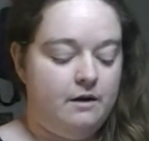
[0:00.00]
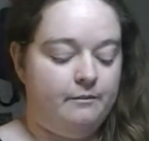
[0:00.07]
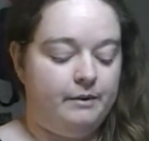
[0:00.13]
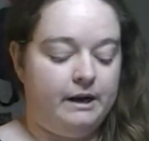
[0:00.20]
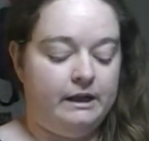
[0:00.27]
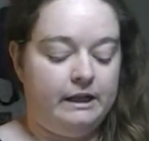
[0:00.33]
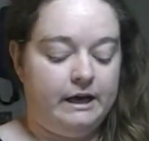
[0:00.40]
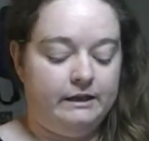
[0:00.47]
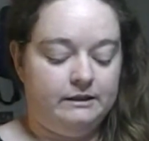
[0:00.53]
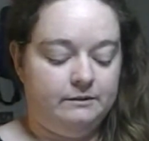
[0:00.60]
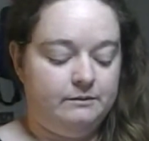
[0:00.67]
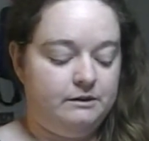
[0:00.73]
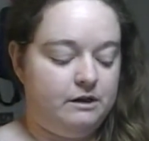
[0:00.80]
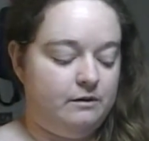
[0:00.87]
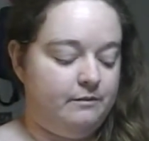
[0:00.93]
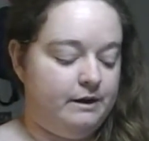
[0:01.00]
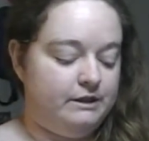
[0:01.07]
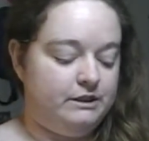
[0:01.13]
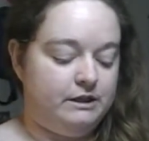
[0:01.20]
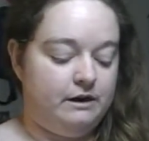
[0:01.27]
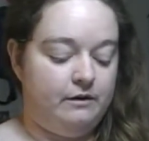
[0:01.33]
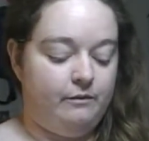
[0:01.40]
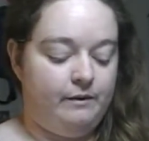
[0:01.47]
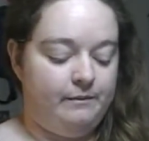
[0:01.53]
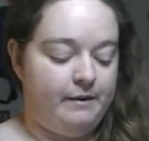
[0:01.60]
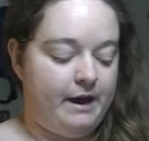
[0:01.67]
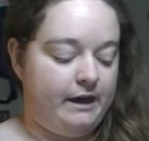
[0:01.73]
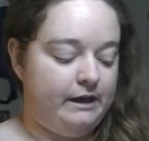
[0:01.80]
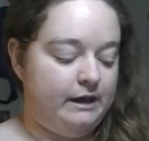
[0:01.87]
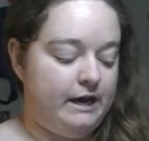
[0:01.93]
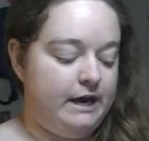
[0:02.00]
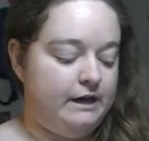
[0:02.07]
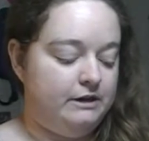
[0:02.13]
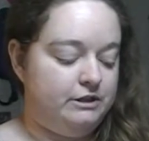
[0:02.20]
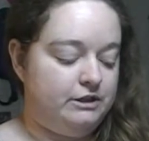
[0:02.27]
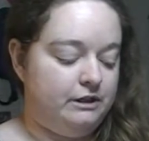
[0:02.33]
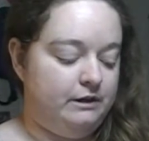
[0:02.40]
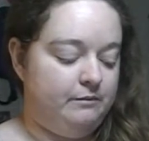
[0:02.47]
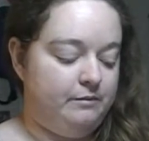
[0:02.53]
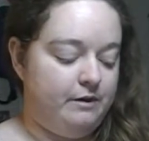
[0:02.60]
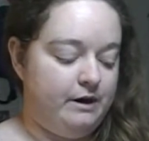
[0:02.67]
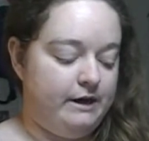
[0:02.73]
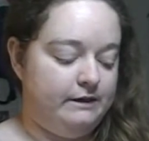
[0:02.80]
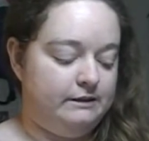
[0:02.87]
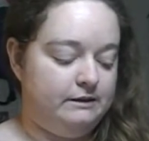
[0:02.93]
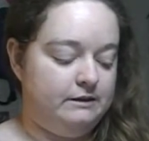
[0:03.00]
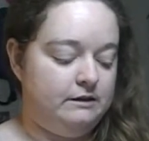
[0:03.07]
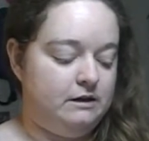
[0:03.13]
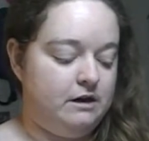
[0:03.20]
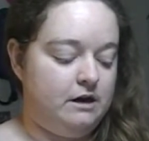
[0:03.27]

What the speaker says: But I liked them so much that I went back and I actually bought